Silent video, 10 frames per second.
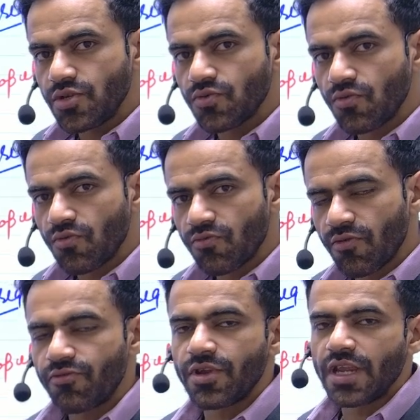to
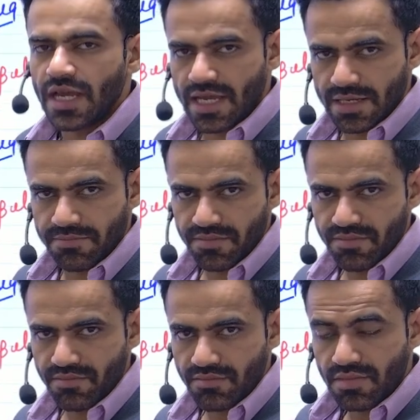59.
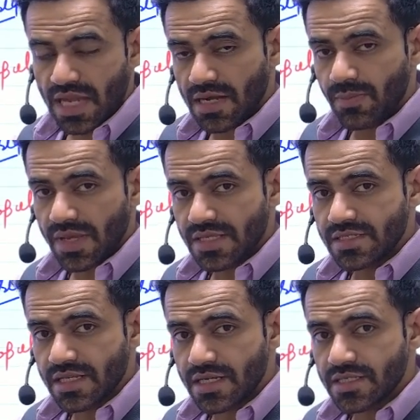That
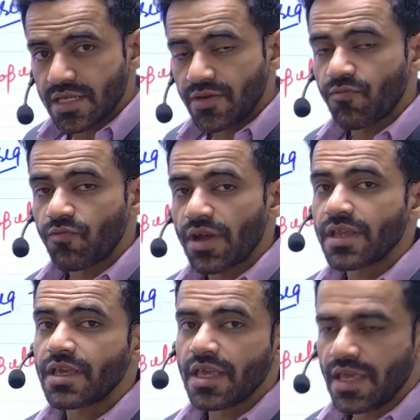means it is in
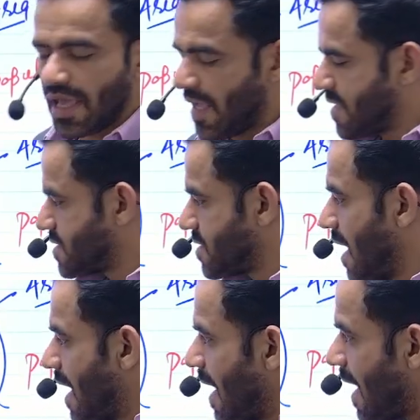working age.
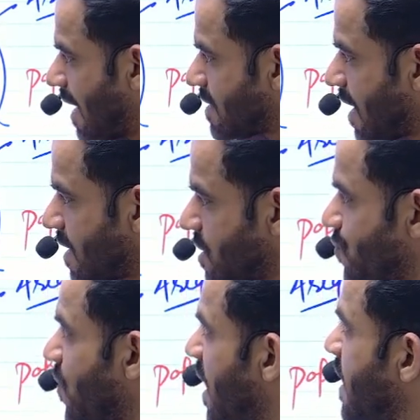And that
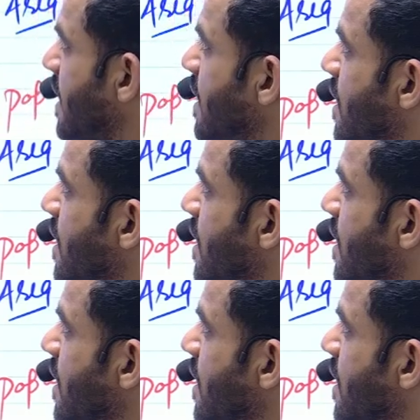is why